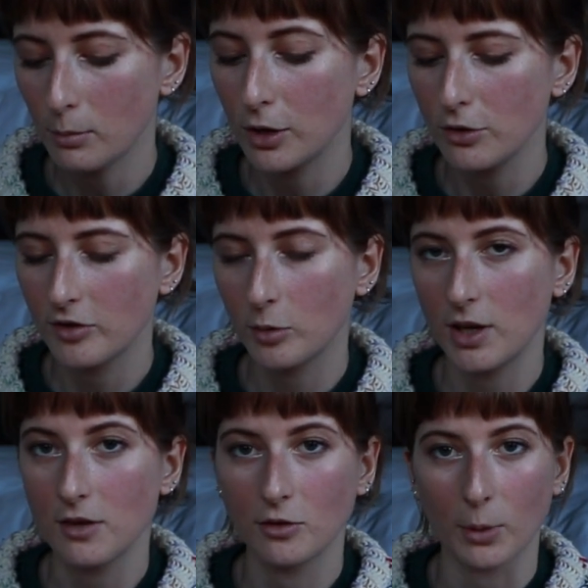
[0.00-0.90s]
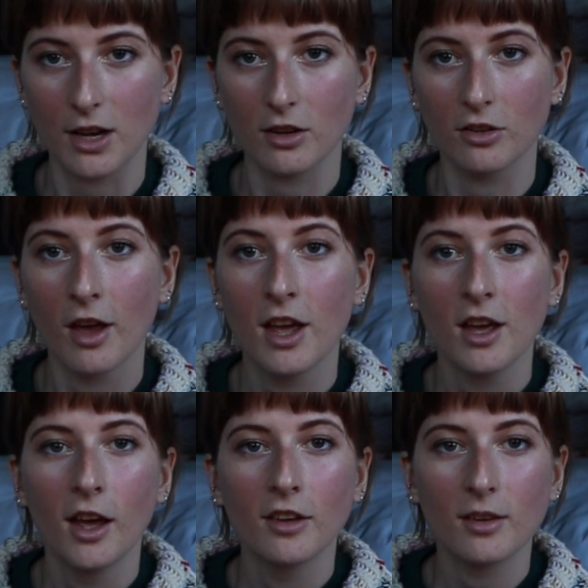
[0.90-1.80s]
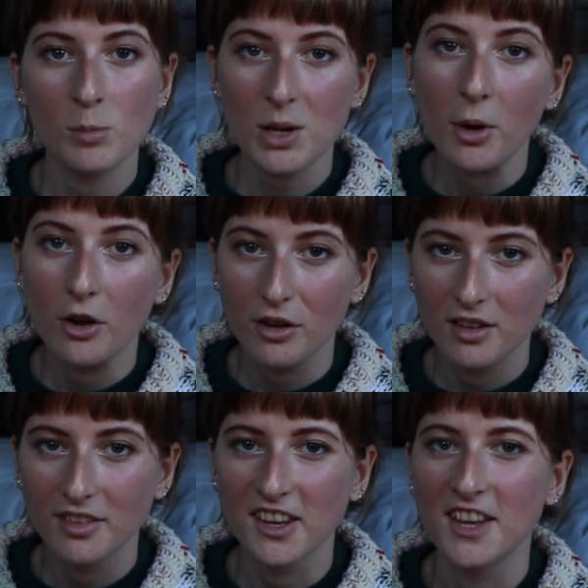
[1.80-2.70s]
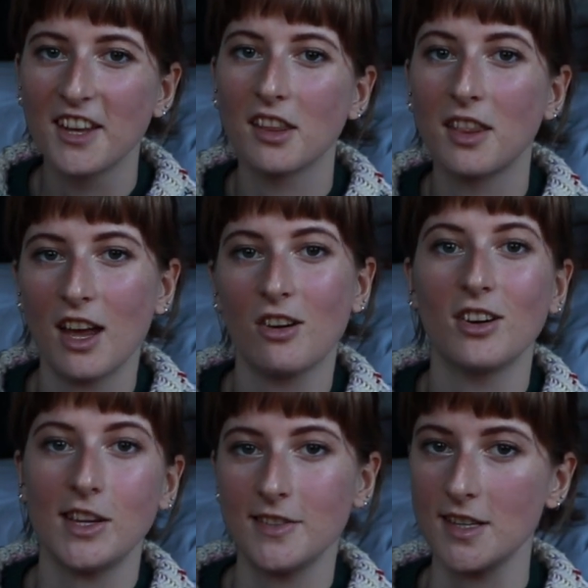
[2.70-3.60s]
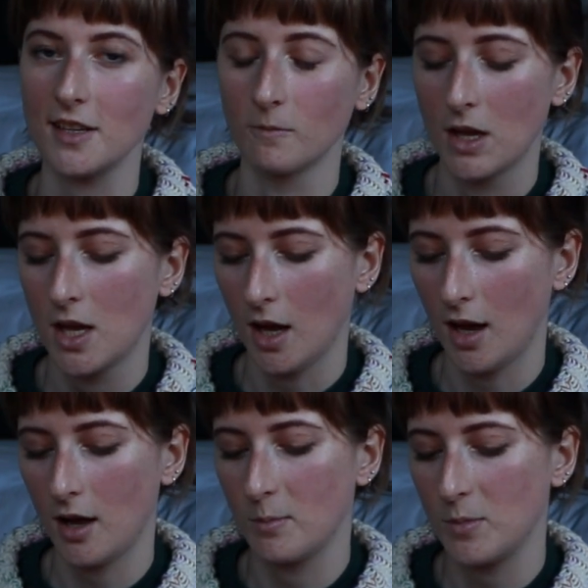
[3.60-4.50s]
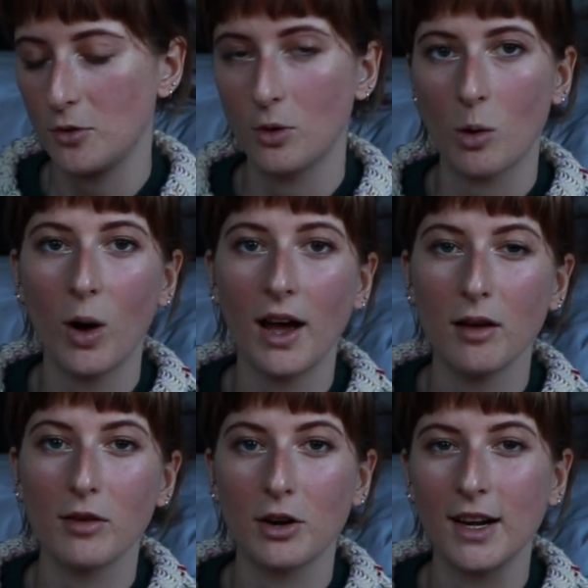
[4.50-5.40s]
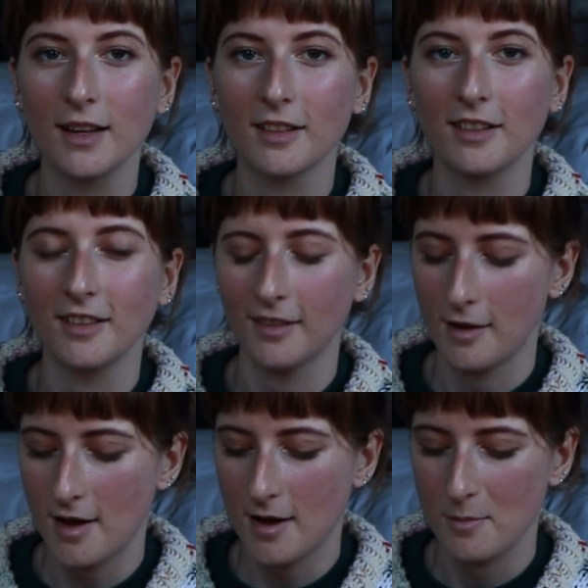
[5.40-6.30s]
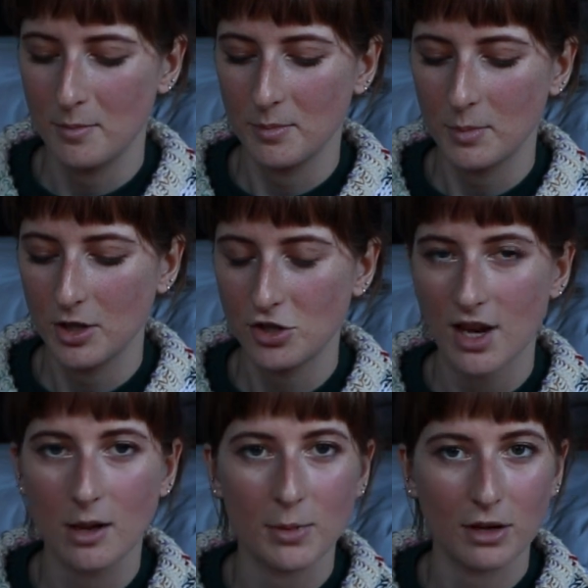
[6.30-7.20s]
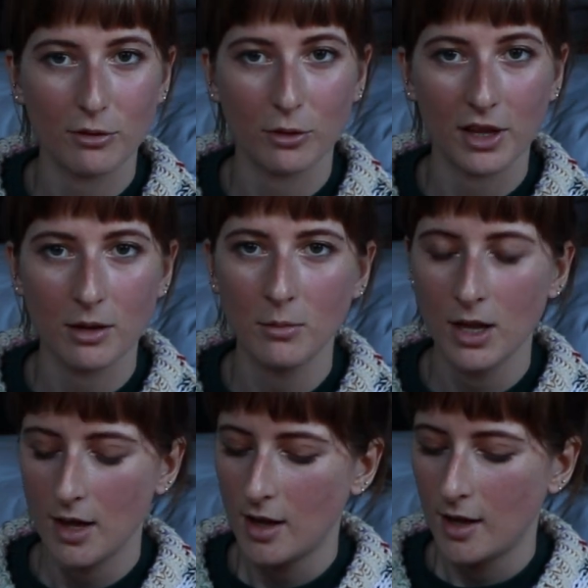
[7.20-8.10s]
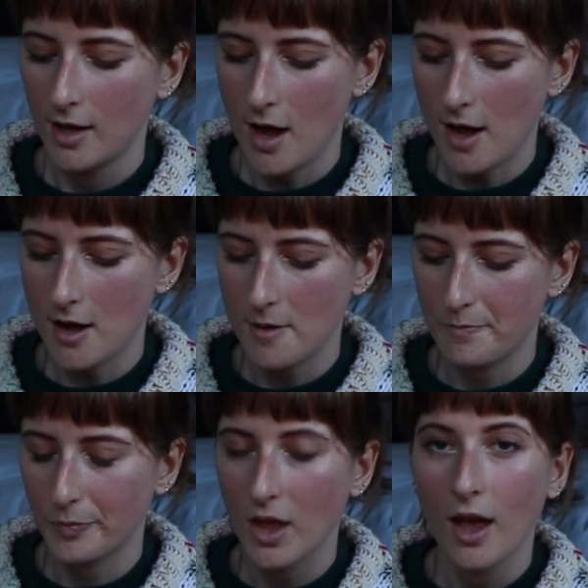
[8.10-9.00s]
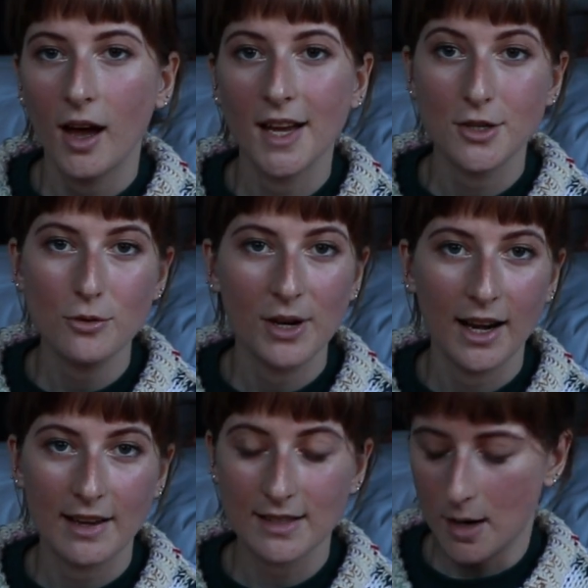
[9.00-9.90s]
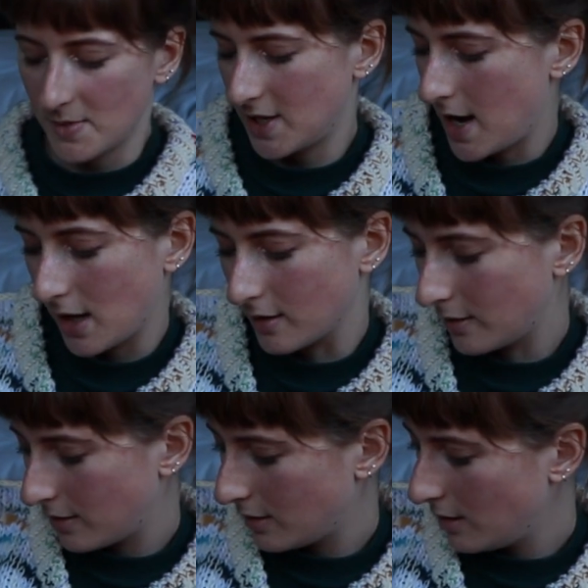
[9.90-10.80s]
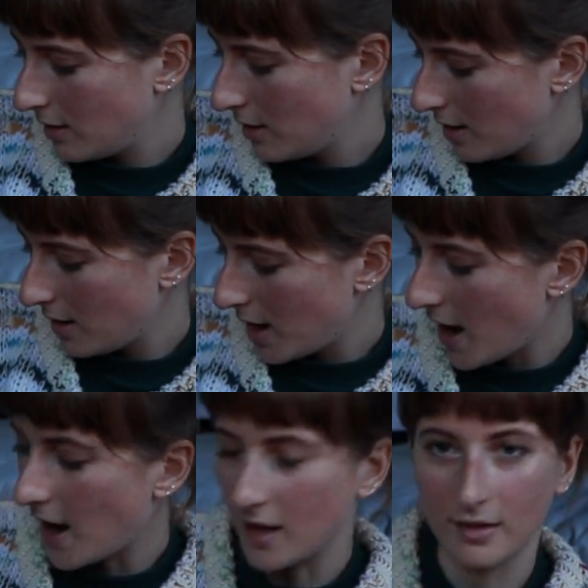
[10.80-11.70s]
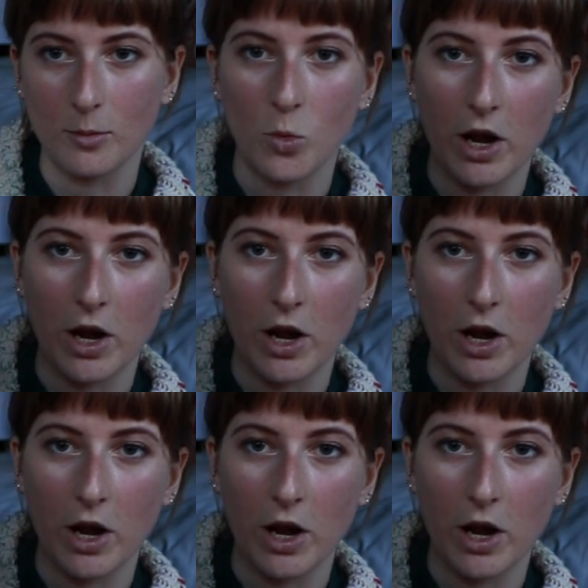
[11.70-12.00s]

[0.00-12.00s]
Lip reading: balloon sleeve sweaters, simply because they are easy. You require very little shaping for them. I do realize I'm saying this as I'm